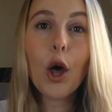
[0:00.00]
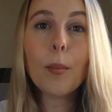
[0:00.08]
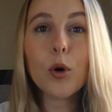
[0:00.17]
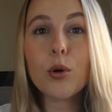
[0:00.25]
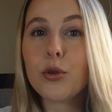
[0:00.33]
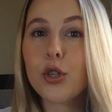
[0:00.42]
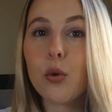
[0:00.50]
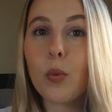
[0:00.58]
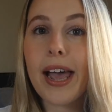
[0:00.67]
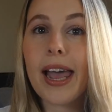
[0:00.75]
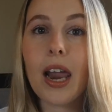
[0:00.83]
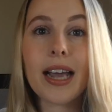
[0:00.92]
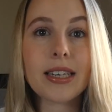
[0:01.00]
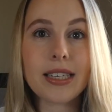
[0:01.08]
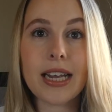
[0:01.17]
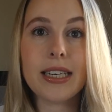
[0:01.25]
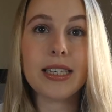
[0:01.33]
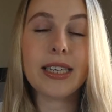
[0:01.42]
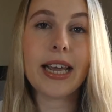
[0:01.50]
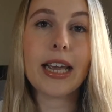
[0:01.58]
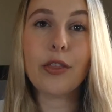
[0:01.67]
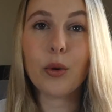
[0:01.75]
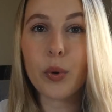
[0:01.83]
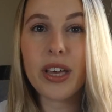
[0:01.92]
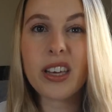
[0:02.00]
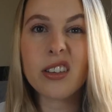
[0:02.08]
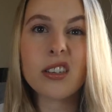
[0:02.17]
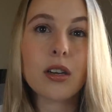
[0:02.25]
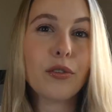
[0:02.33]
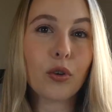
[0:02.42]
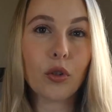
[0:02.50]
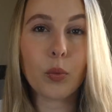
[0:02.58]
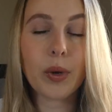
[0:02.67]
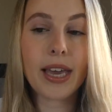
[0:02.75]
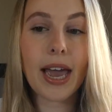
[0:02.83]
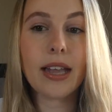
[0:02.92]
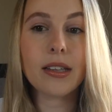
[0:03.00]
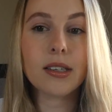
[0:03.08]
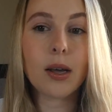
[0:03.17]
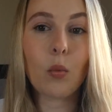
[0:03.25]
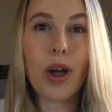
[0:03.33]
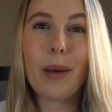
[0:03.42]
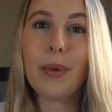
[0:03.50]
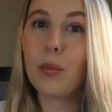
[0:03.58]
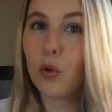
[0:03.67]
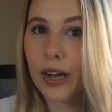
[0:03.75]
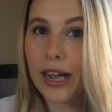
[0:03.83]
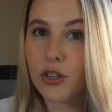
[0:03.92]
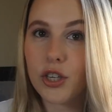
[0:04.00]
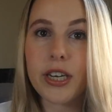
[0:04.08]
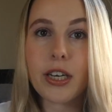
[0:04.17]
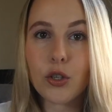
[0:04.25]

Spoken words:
but also wear like day to day in the week and stuff, and on the weekends, and wear a bit more casually.